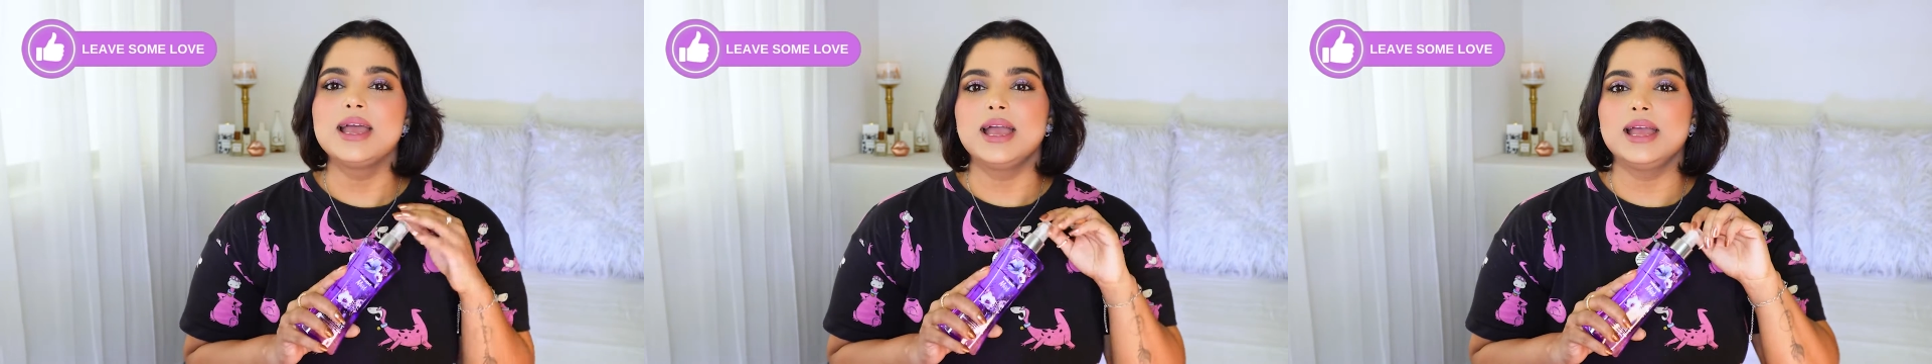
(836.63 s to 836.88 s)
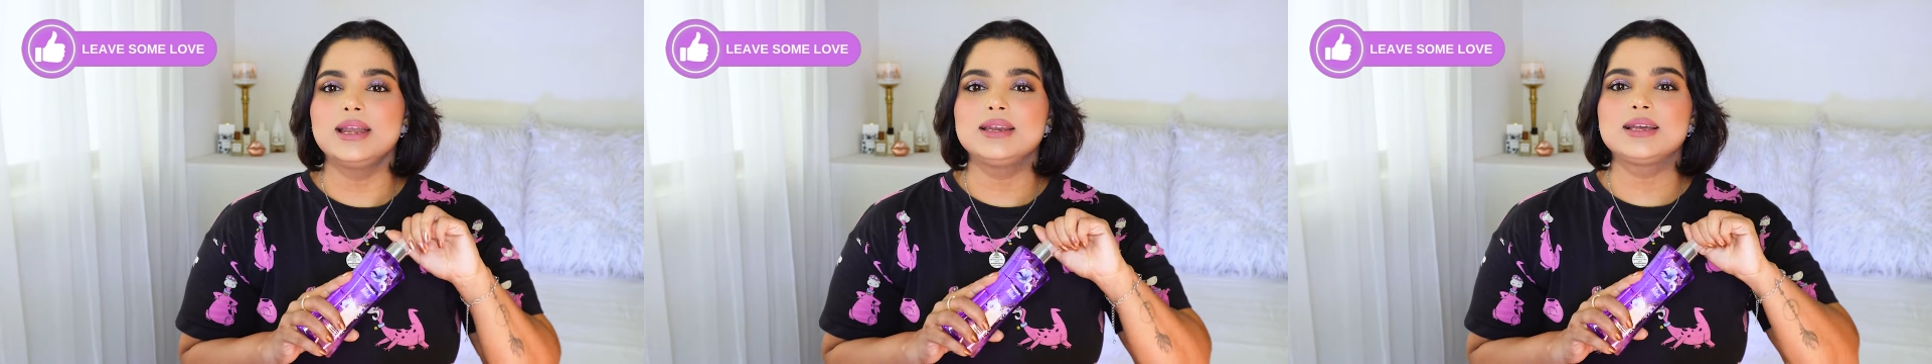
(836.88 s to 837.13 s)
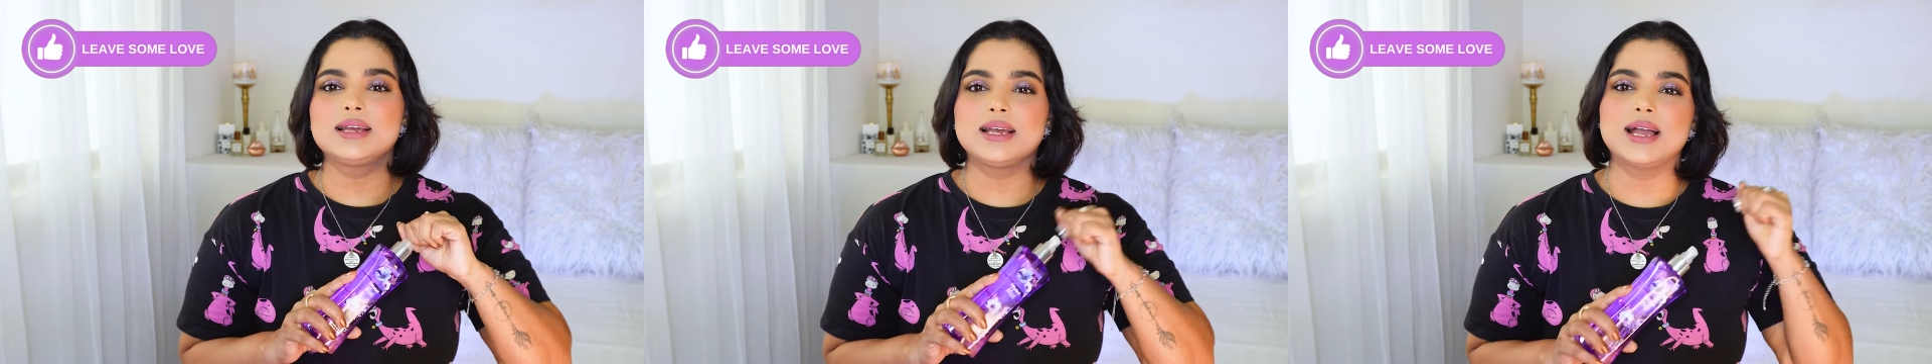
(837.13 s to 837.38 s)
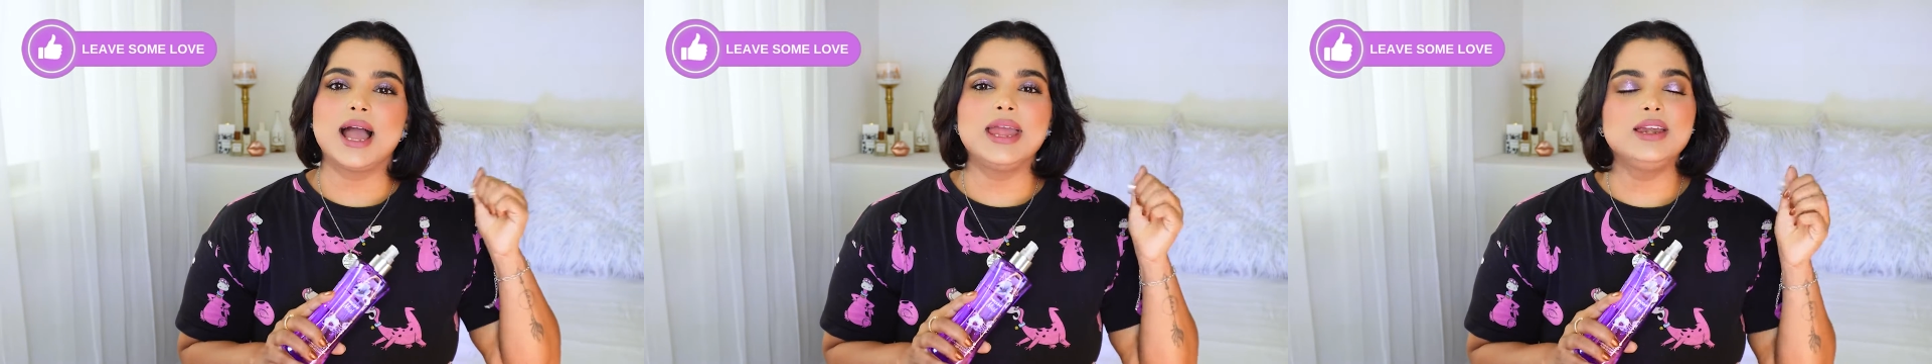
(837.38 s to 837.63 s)
It
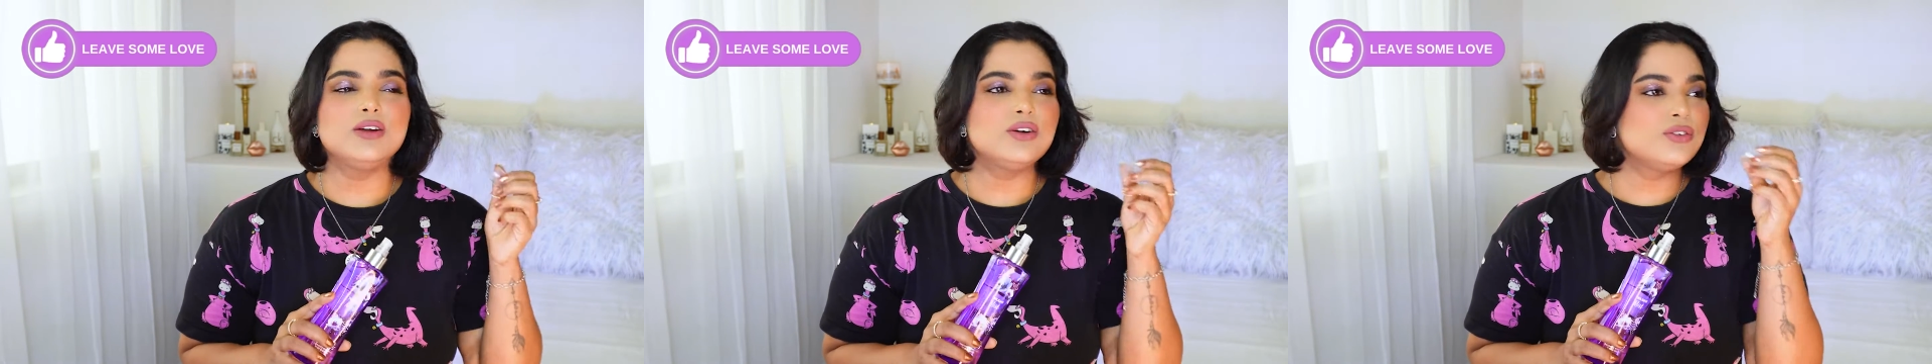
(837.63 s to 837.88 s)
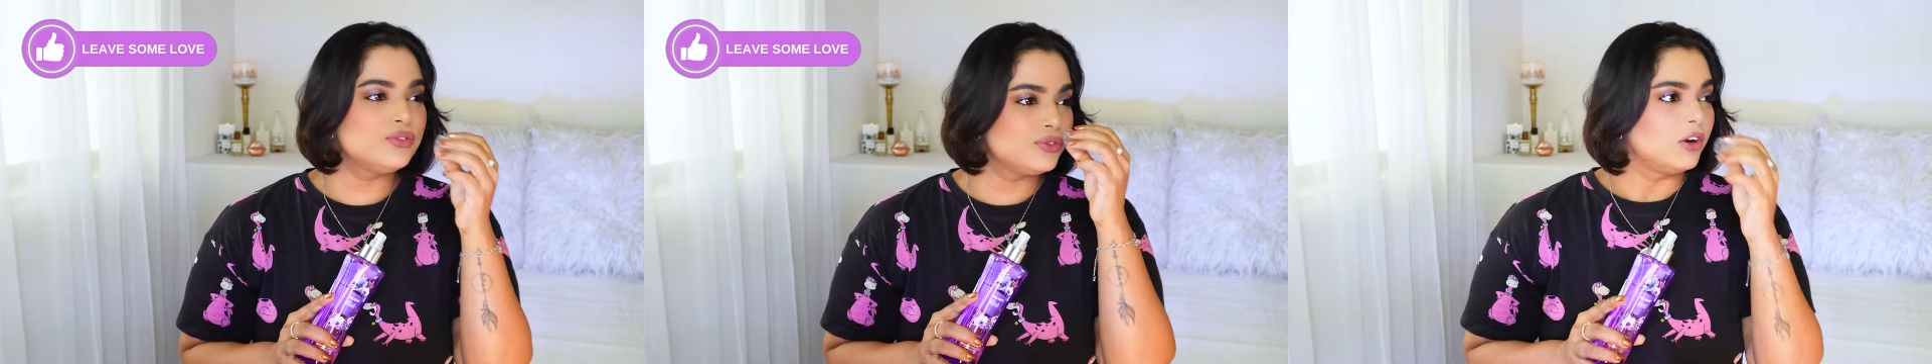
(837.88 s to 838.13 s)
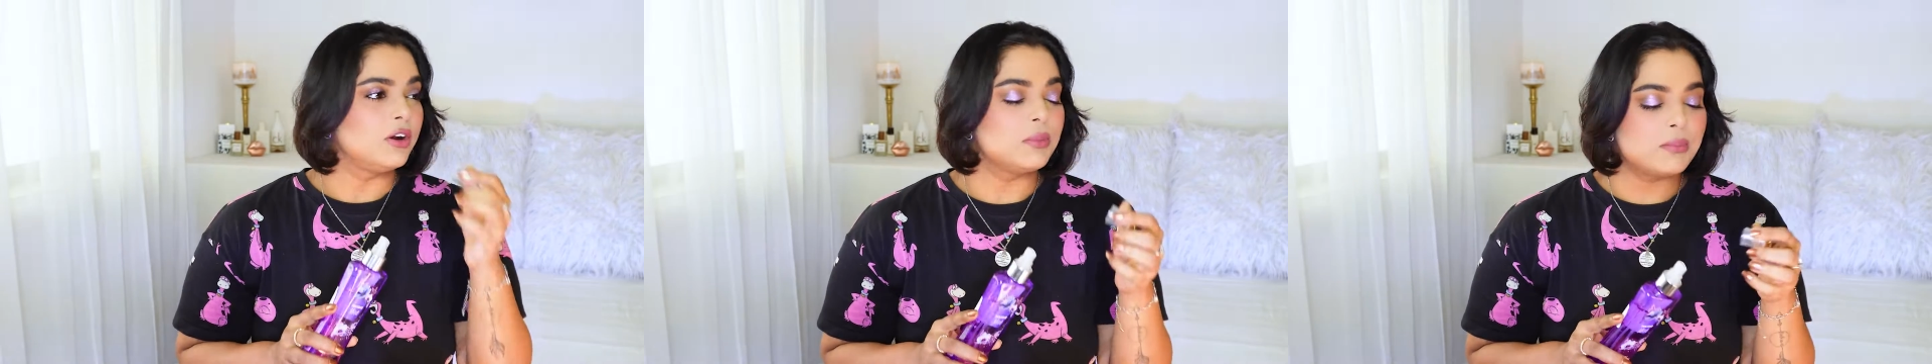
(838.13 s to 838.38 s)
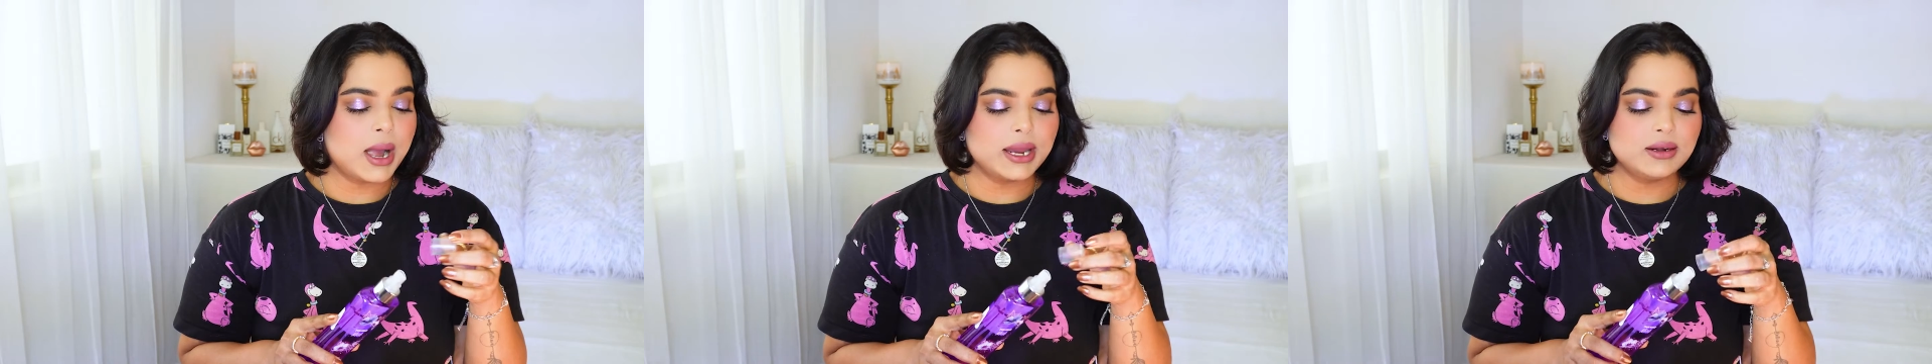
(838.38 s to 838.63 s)
kind of
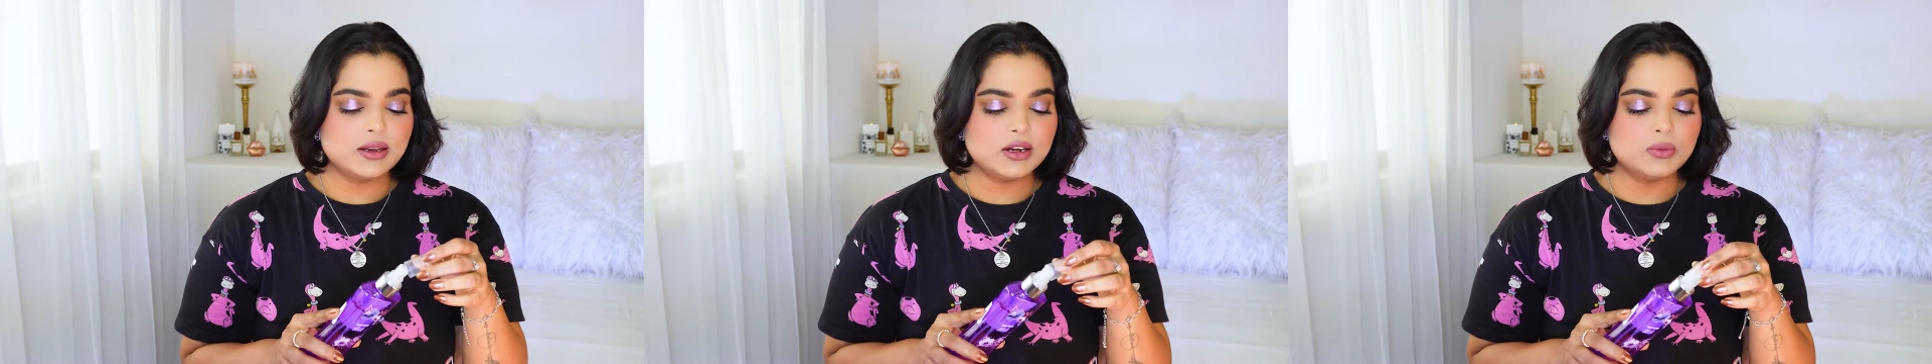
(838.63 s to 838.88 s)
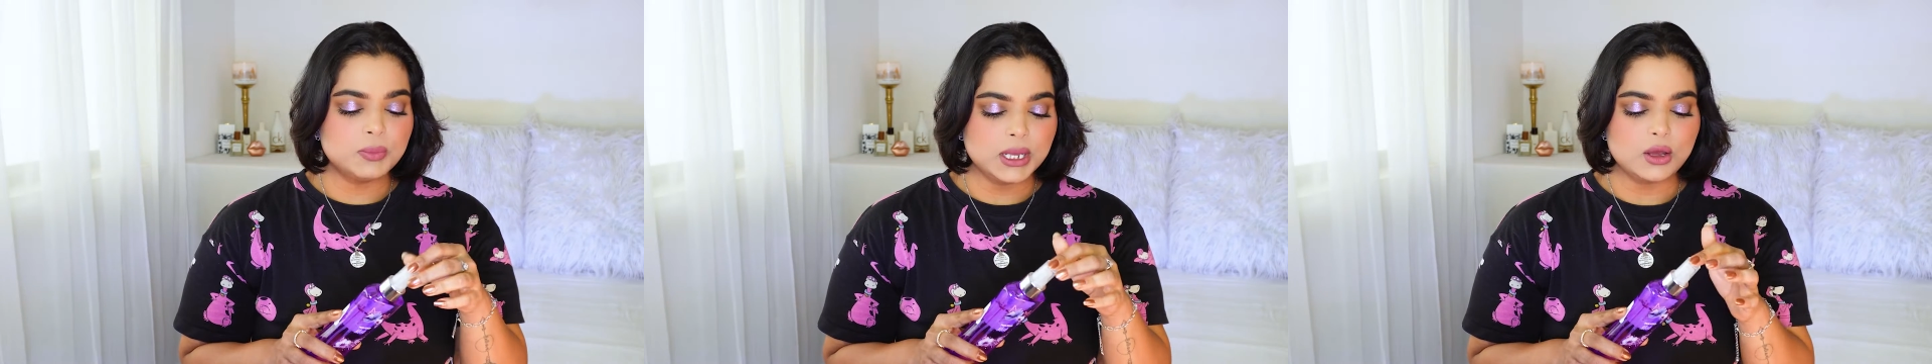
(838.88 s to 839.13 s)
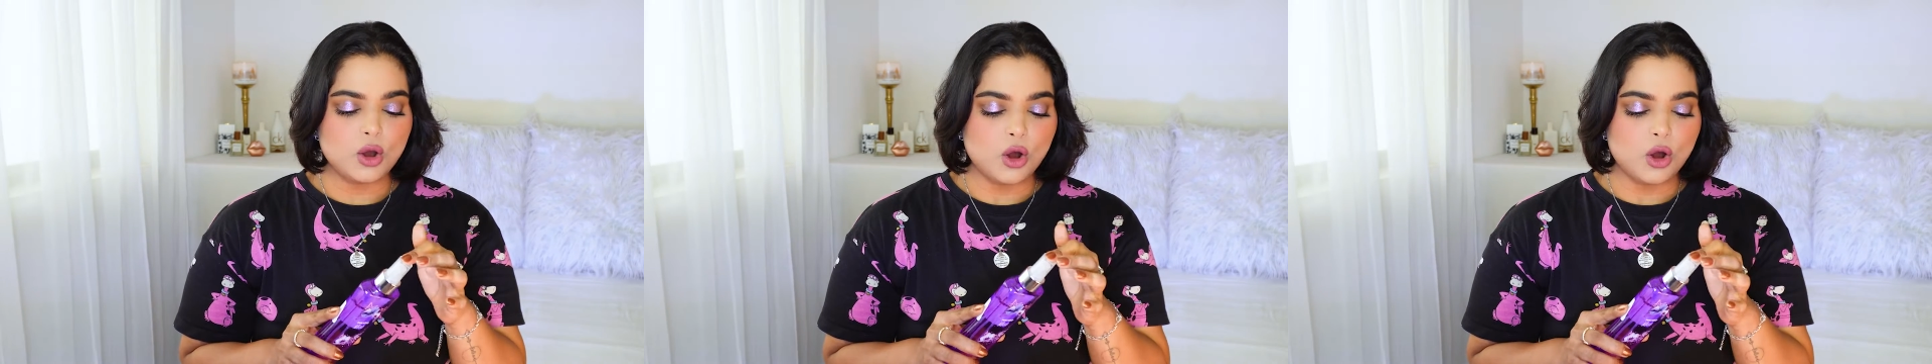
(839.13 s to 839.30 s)
reminded me